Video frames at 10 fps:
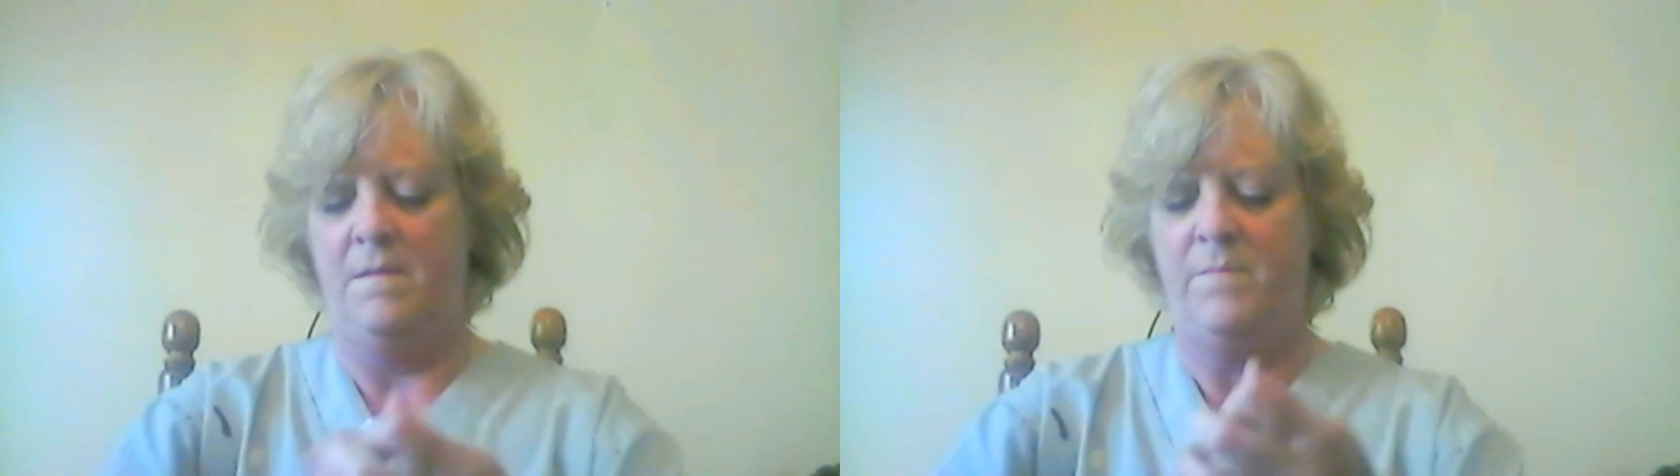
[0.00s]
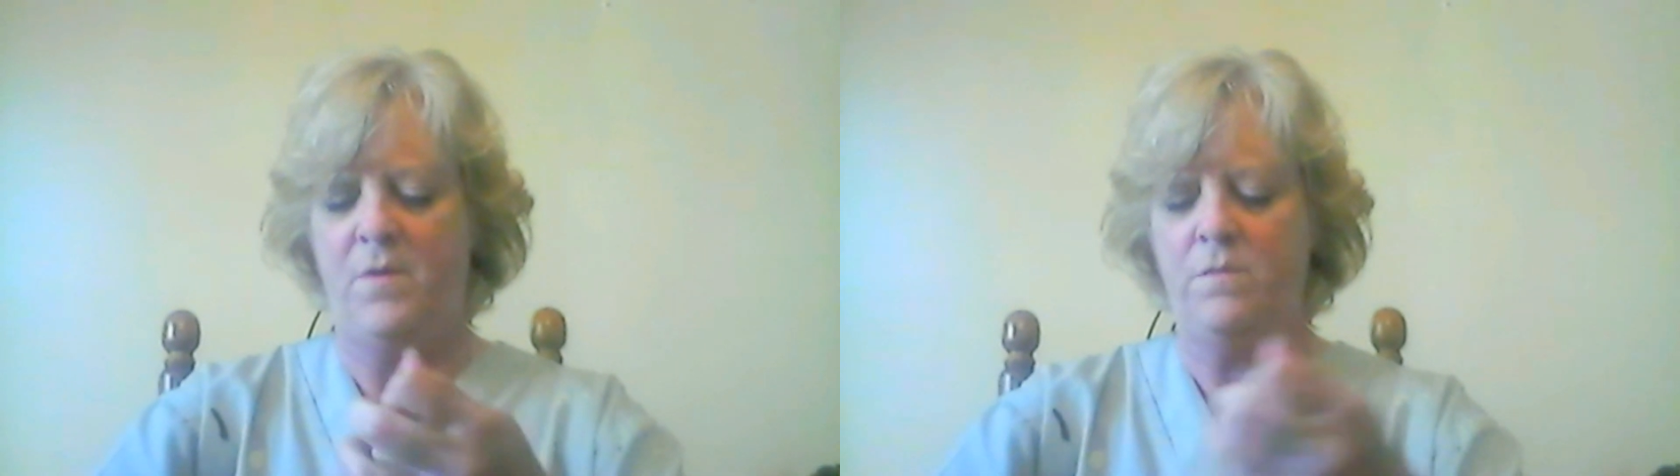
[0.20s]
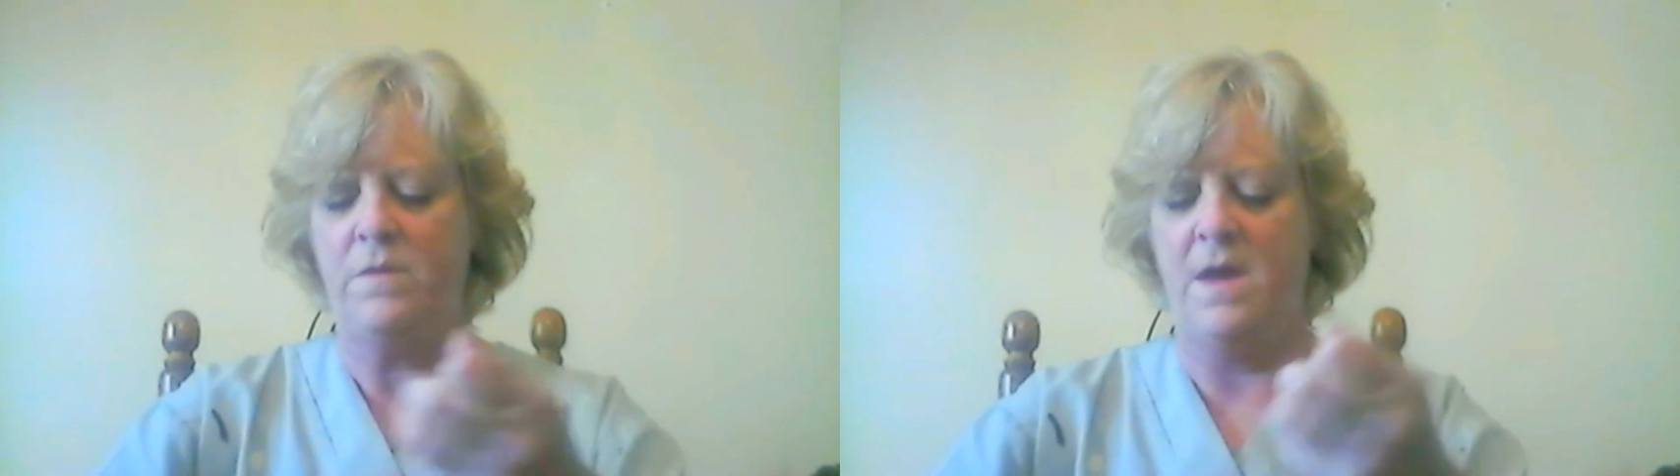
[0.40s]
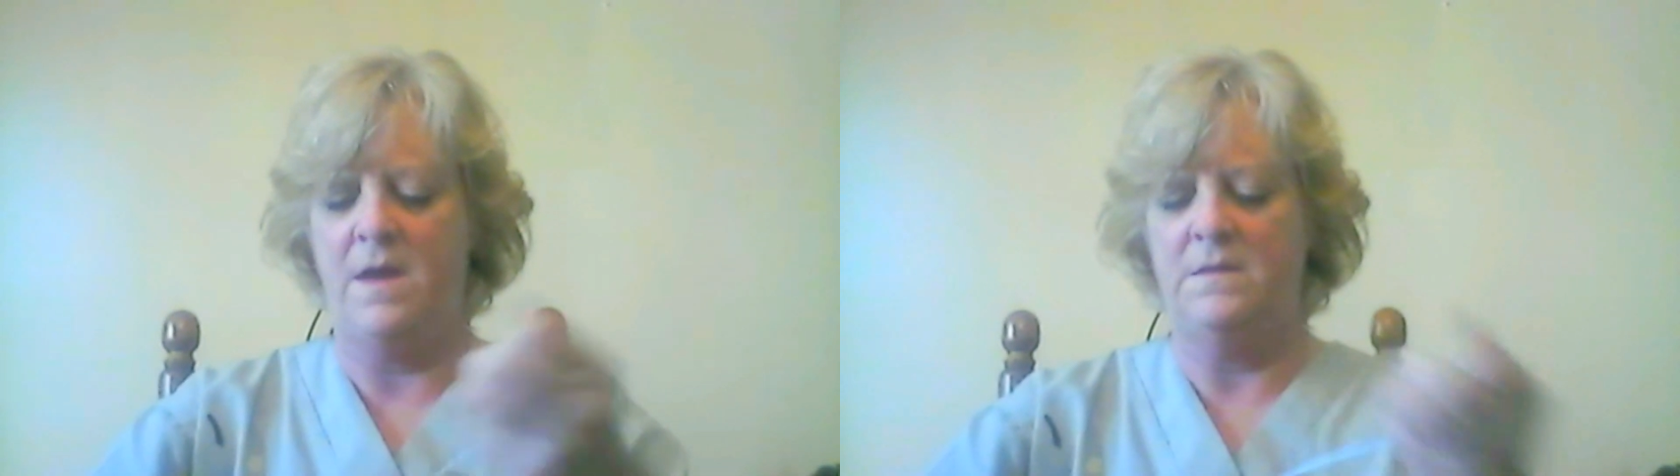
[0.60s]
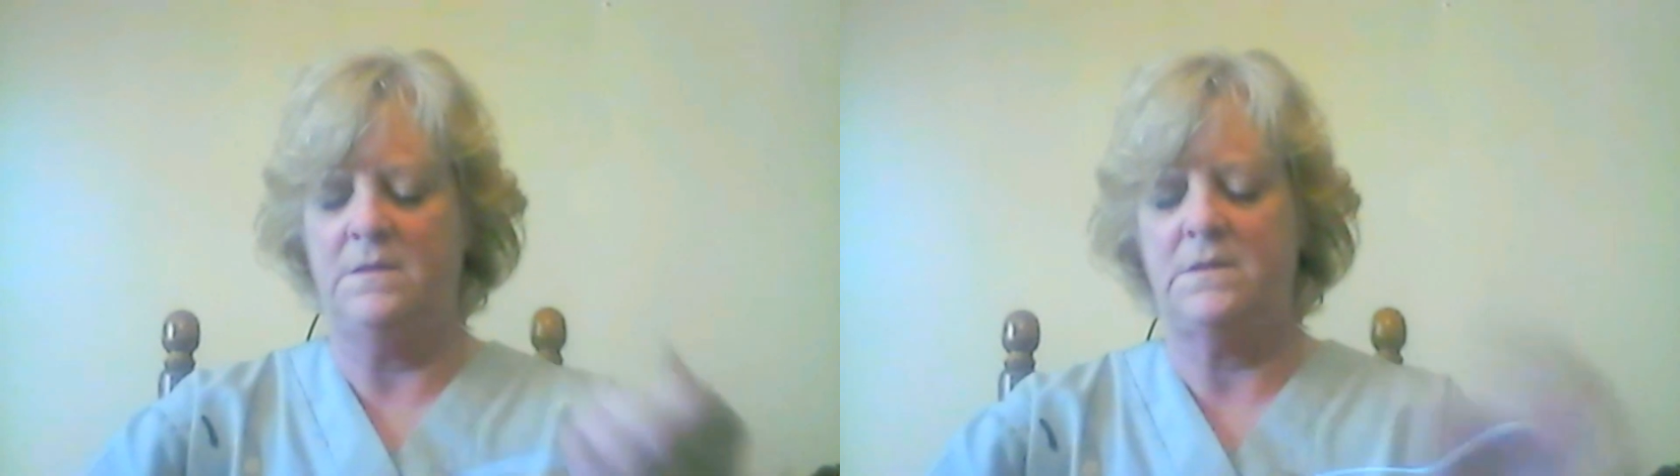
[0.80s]
both
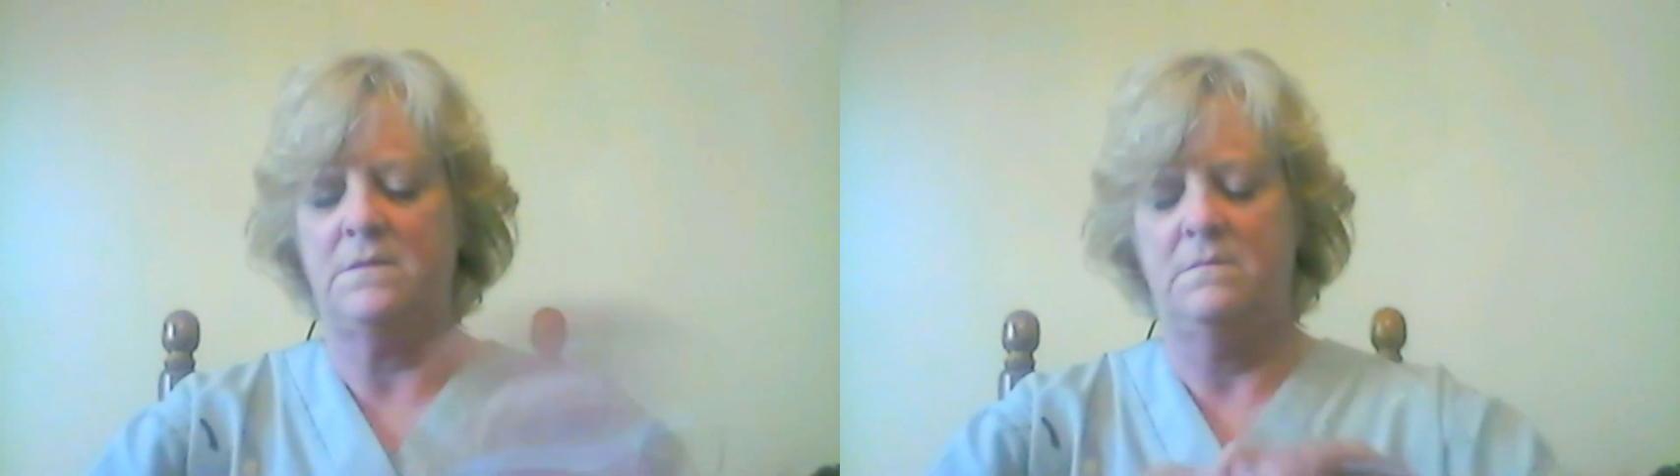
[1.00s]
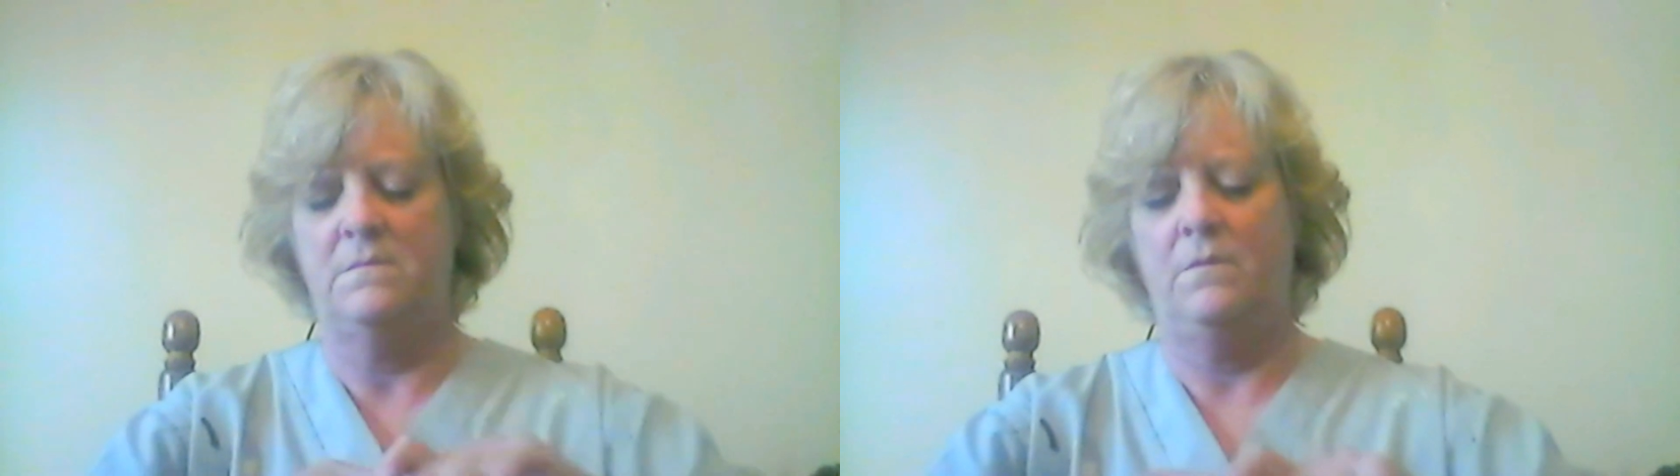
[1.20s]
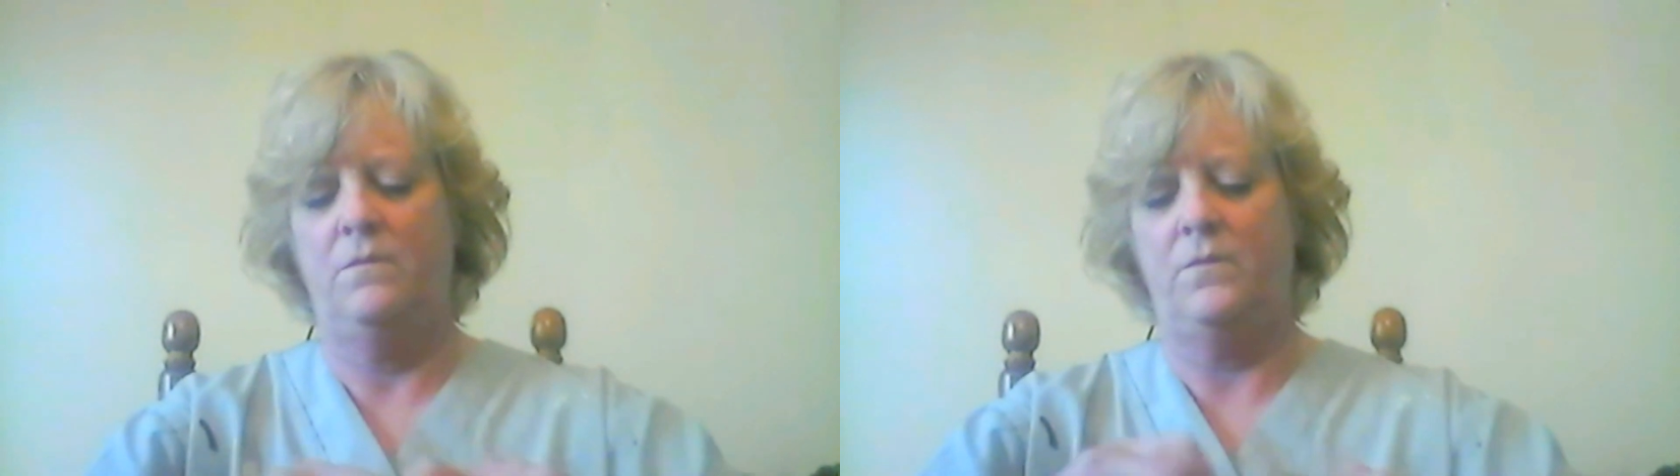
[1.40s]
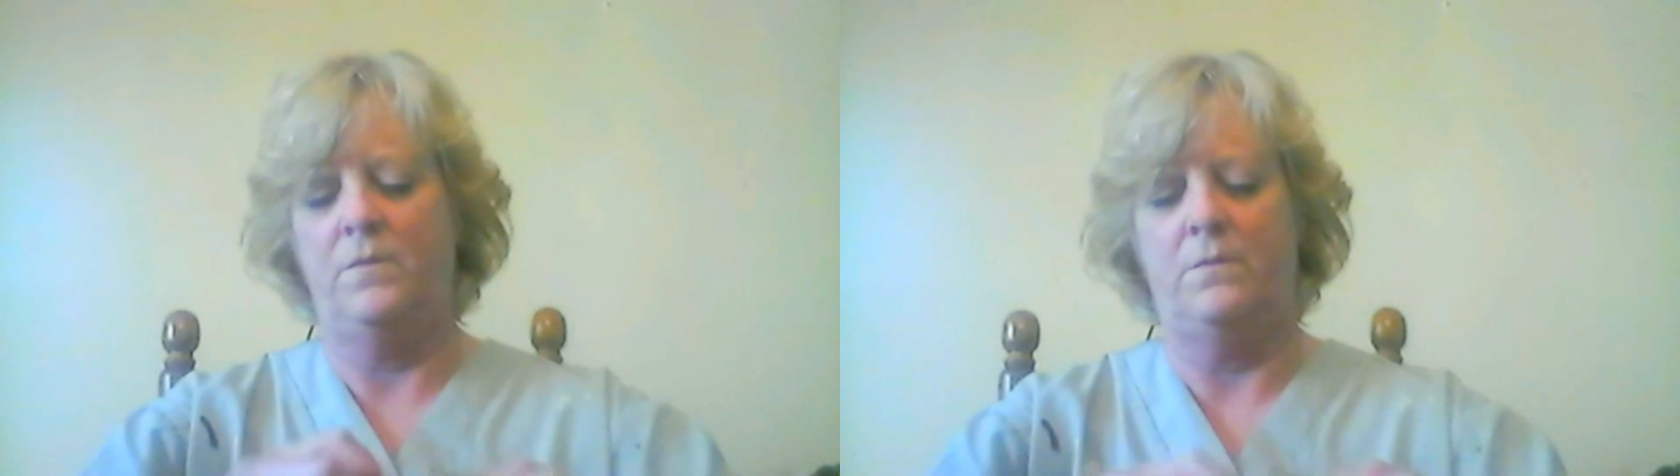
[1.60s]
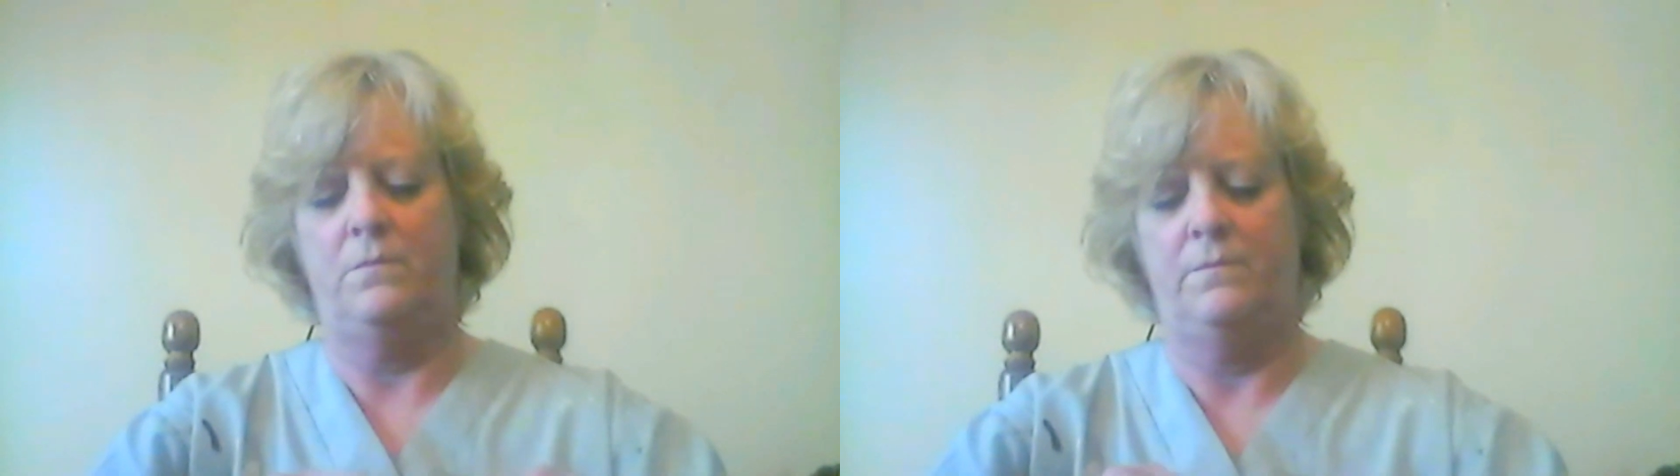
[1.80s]
ends through